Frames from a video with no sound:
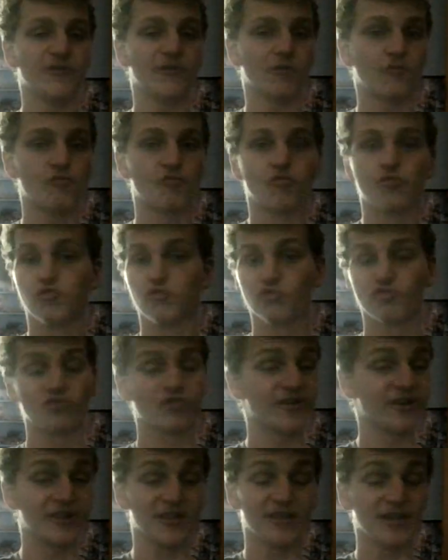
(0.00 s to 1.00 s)

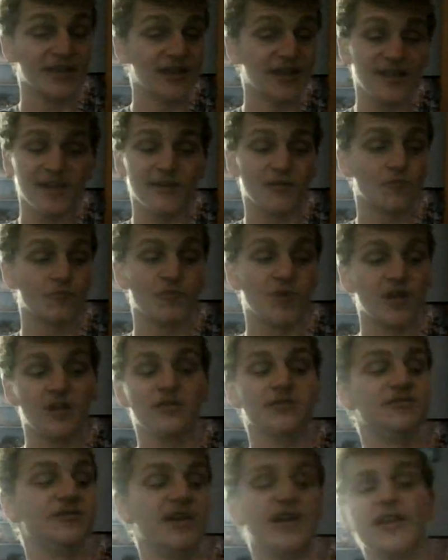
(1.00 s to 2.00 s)
really well
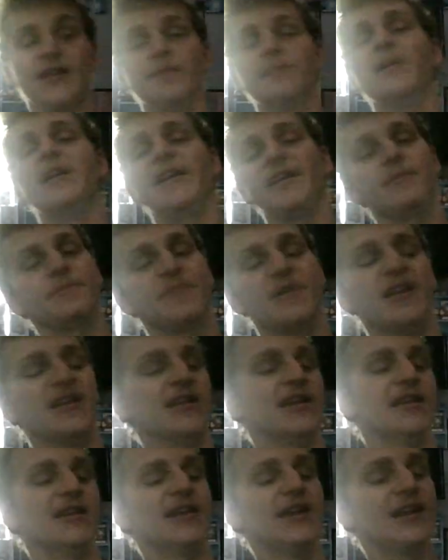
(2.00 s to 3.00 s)
done, in my
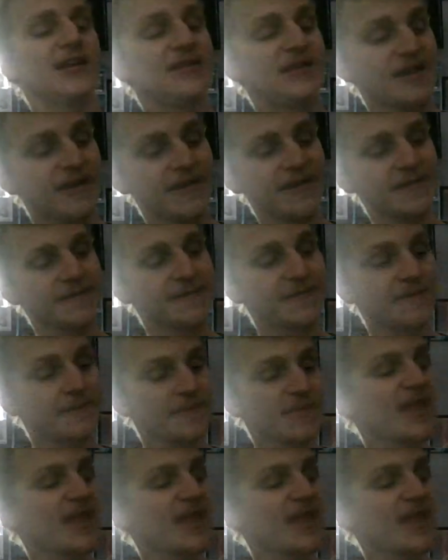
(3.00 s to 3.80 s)
opinion. It does